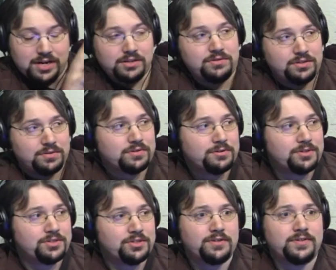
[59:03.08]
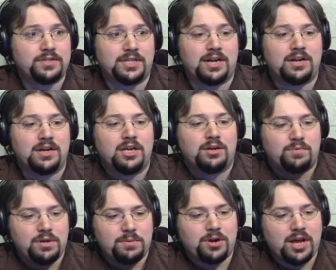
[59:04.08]
to do a subscription service on that,
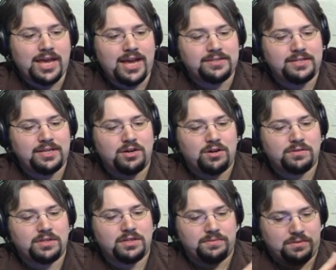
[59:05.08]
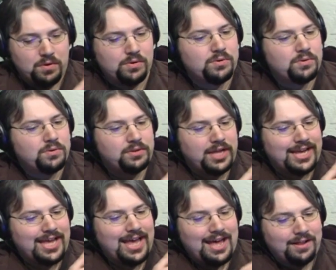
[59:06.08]
rebroadcasting all the local
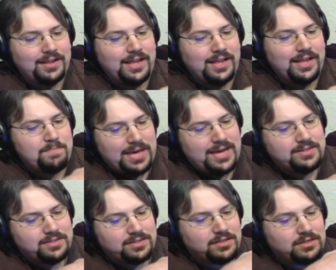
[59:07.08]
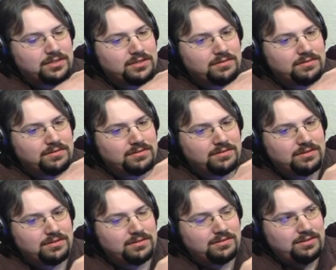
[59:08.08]
like LA based,
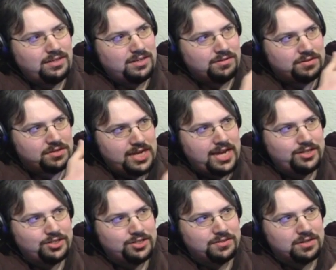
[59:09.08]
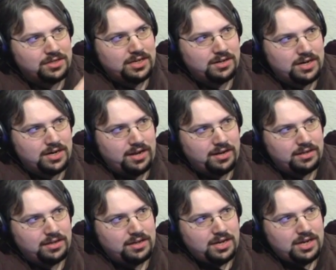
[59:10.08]
stations on the internet,
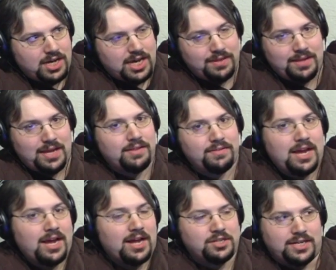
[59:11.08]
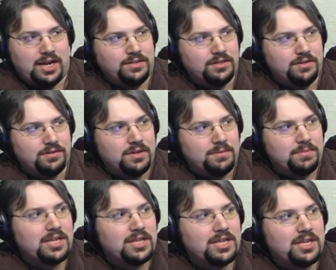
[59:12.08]
and they got shut down too.
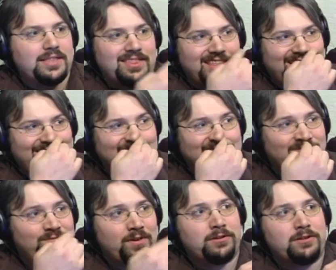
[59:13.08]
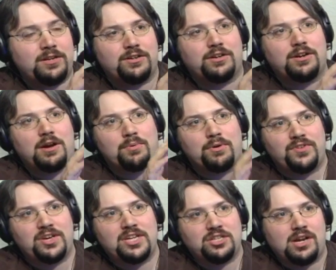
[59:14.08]
But they said that they fell under a
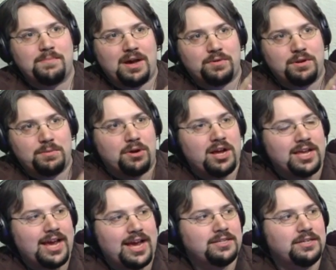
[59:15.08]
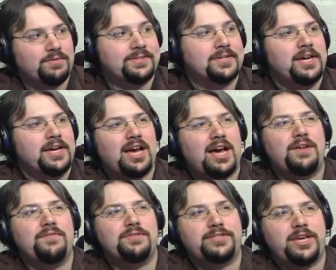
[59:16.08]
provision about rebroadcasting rights, kind
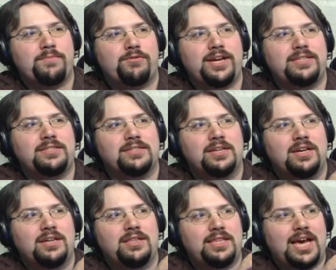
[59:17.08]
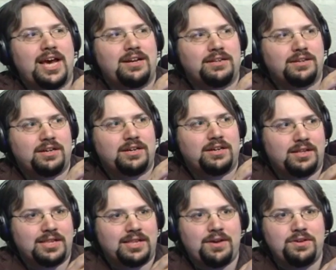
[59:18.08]
of the same rights that
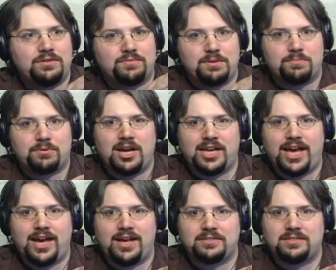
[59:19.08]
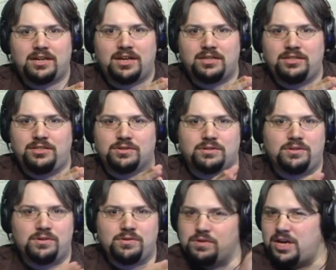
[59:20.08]
allow you to rebroadcast your
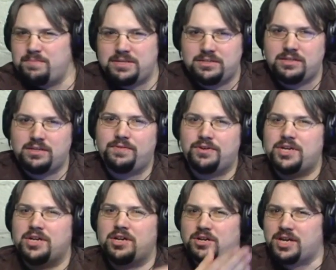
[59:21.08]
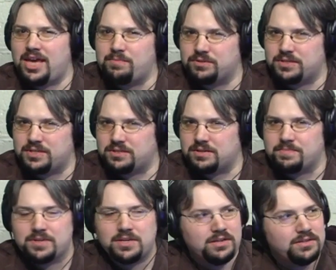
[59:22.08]
local NBC affiliate on your cable system.
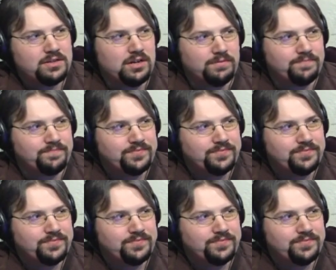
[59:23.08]
So.